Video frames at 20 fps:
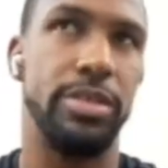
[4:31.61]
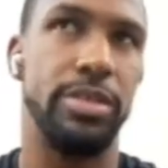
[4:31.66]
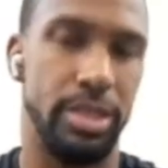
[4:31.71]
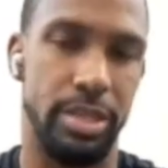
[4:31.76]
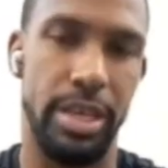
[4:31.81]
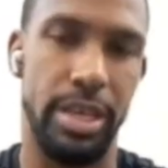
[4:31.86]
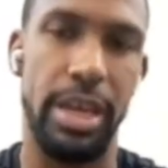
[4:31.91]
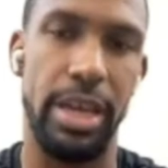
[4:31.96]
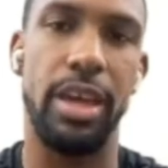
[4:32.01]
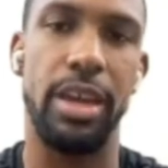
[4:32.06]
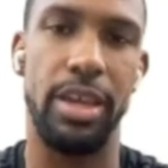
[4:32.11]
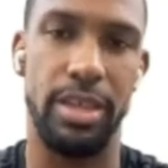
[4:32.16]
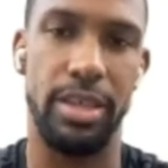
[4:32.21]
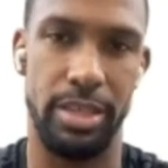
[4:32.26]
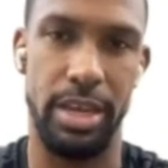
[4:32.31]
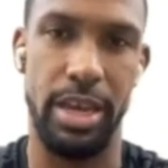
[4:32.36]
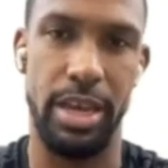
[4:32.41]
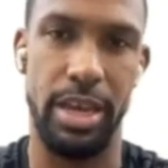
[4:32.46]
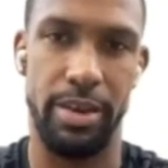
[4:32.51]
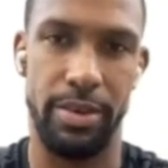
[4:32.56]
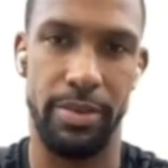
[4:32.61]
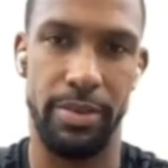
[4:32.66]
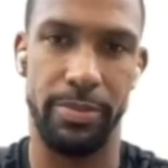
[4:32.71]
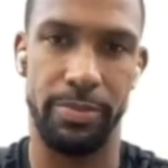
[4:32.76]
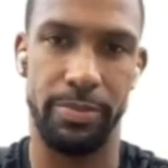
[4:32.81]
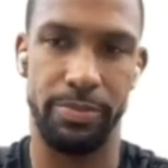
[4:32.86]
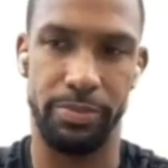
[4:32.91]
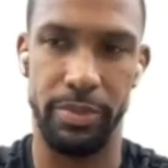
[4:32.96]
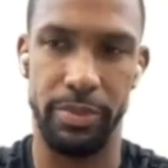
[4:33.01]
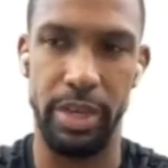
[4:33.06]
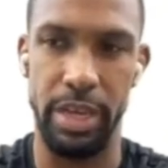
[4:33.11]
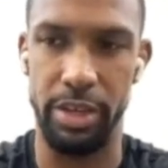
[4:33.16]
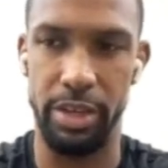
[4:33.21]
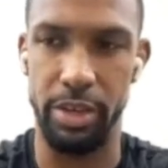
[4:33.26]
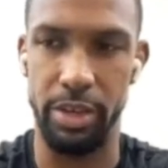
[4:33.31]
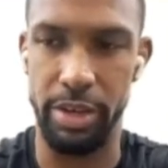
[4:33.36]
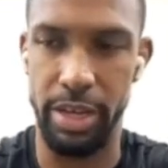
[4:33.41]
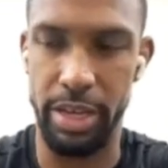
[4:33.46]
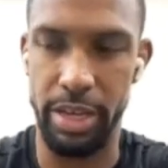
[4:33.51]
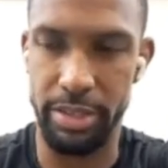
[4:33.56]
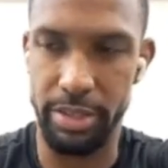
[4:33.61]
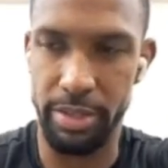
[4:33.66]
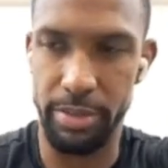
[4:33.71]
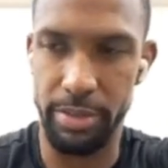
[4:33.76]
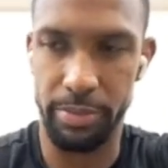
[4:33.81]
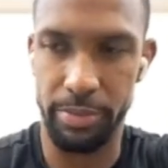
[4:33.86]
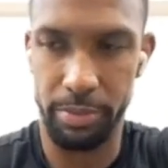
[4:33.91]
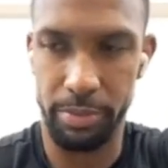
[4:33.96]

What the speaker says: just like it is now in Donetsk.